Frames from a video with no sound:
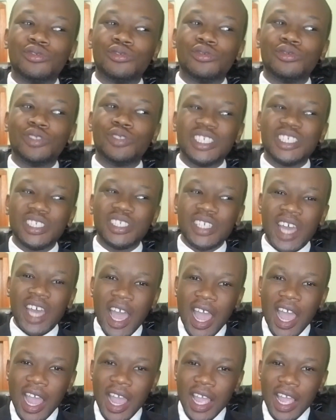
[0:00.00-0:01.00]
to
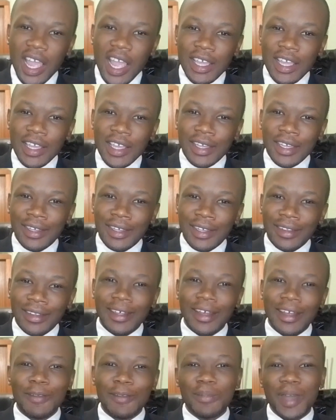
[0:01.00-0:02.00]
deny
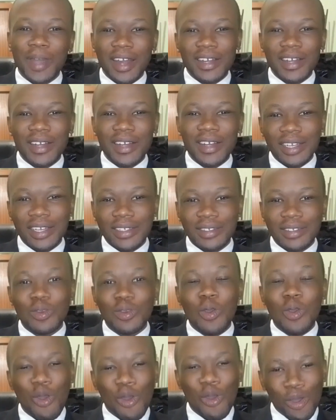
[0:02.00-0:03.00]
that apartheid
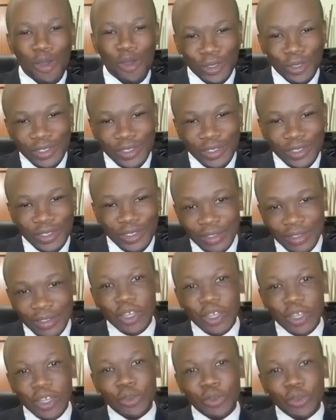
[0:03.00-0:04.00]
caused
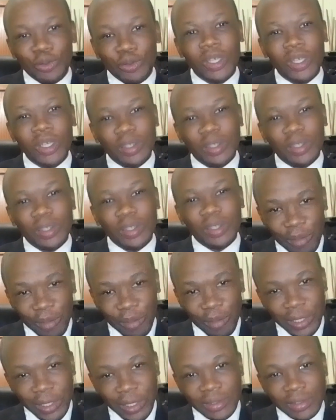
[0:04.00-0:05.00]
you as a black
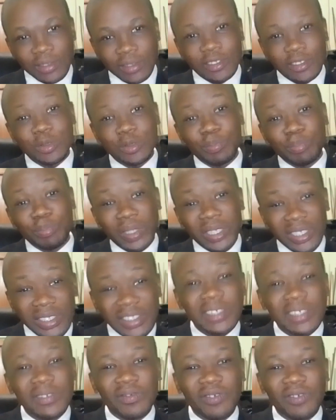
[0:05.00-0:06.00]
person to be
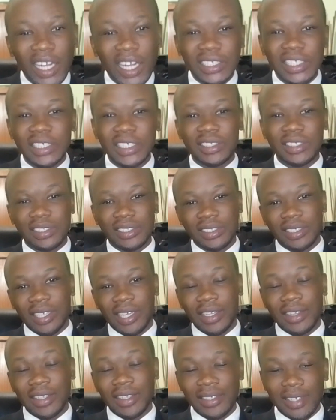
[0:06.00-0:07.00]
disadvantaged
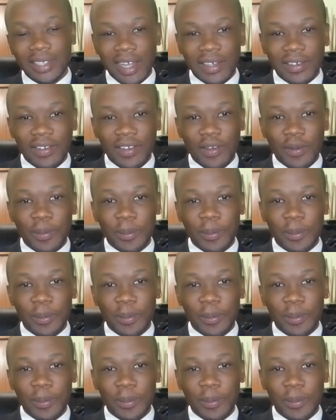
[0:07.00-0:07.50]
in this country.